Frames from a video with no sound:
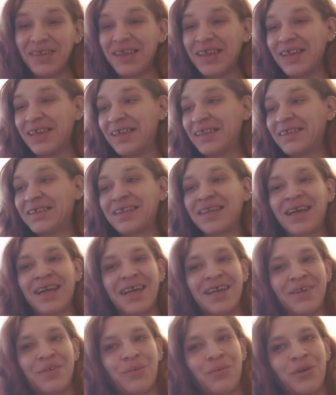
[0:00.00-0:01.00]
is
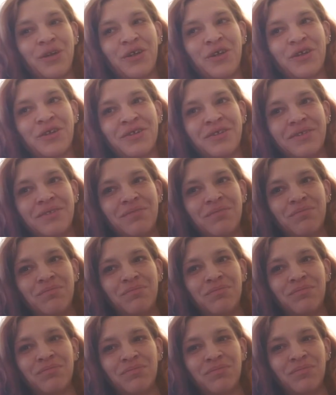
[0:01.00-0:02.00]
kind of weird
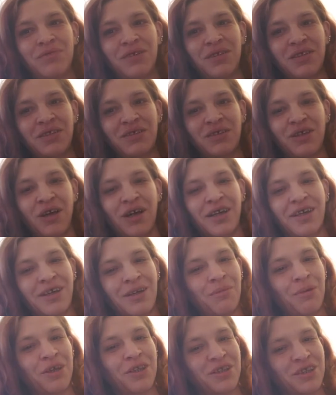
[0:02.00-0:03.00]
talking
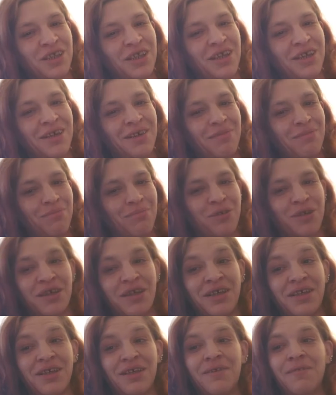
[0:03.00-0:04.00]
about that,
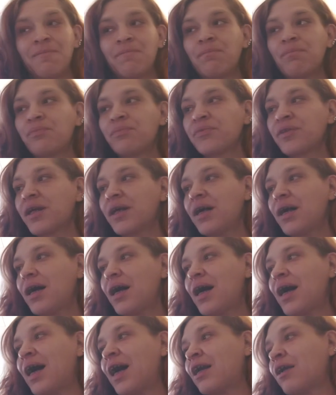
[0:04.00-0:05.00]
but
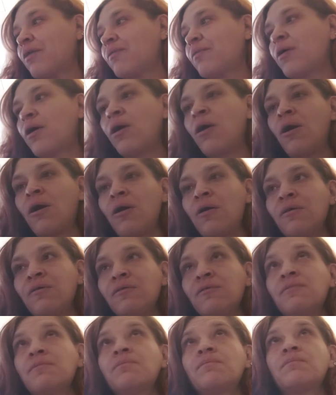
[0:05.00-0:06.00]
out of
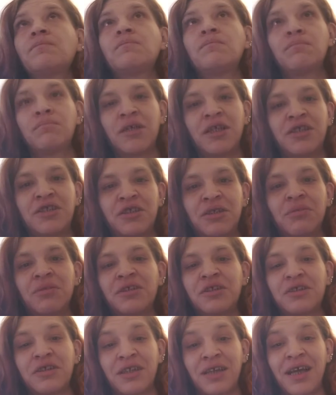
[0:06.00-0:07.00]
all my
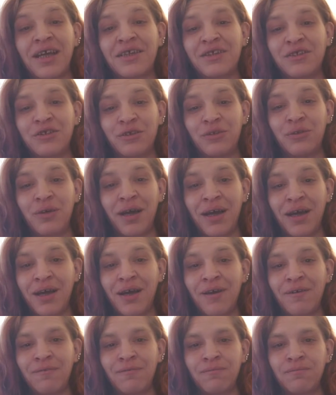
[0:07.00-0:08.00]
siblings that I do
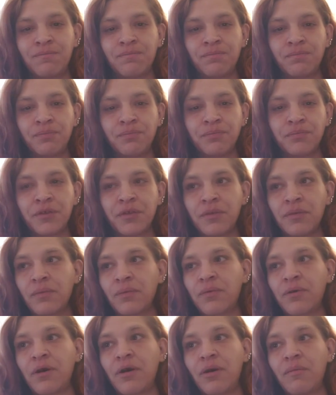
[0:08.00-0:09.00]
have,
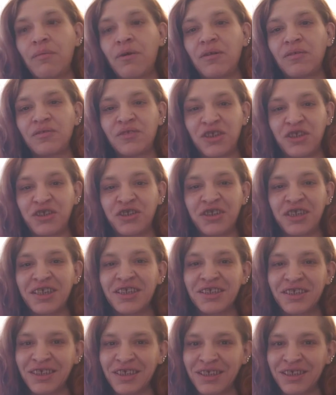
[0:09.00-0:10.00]
from the
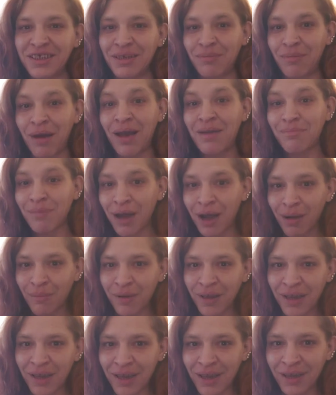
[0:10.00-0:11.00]
six kids that my mom
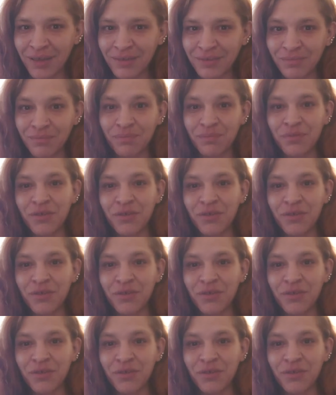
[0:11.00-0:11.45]
had,